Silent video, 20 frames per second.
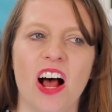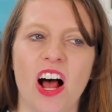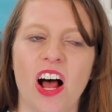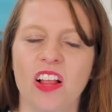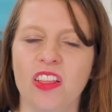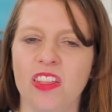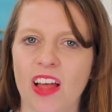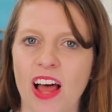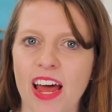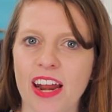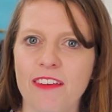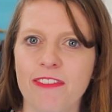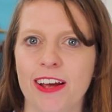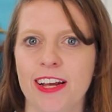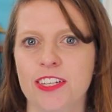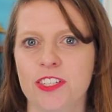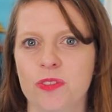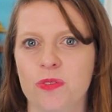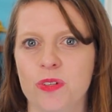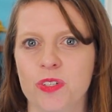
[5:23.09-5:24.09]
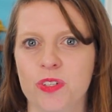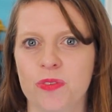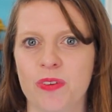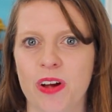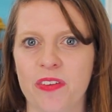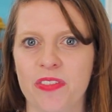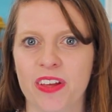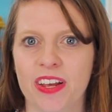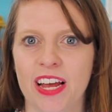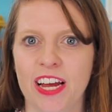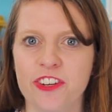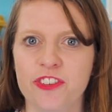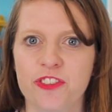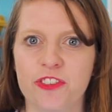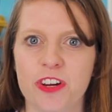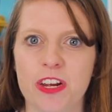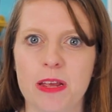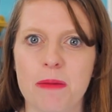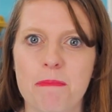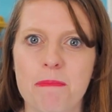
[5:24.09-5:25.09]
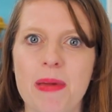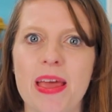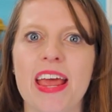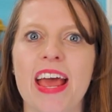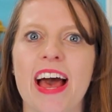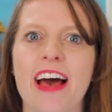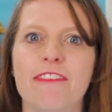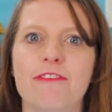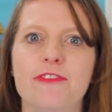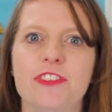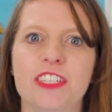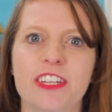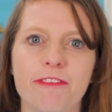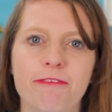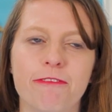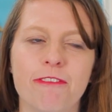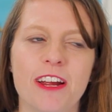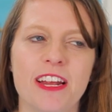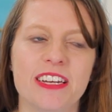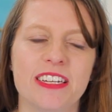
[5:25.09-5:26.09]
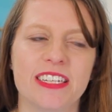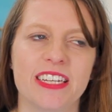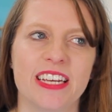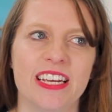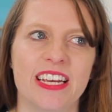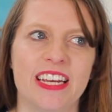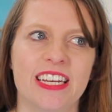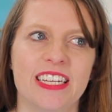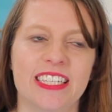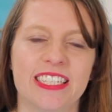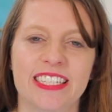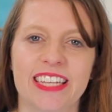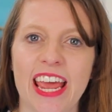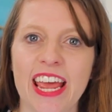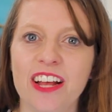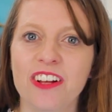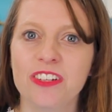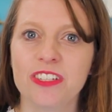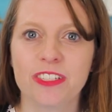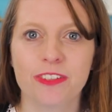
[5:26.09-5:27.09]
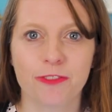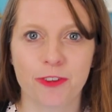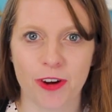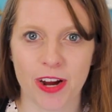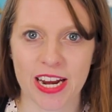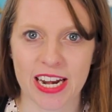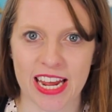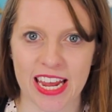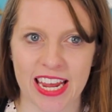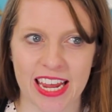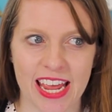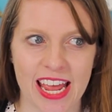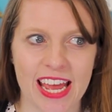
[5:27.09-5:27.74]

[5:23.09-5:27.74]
A lot of high schools around the country may have different scales of grading.